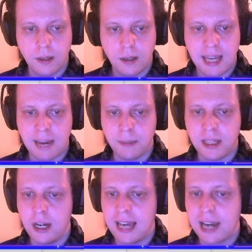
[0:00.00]
Yeah, but
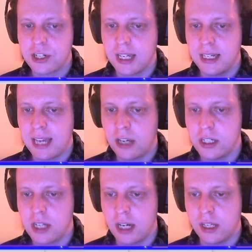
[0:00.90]
the only action it can take on
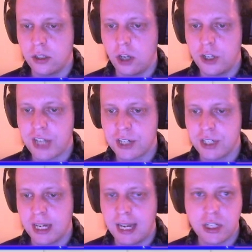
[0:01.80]
its turn is the dodge action
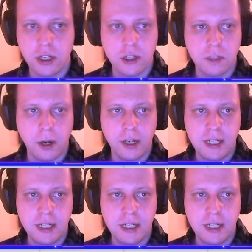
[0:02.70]
unless you use a bonus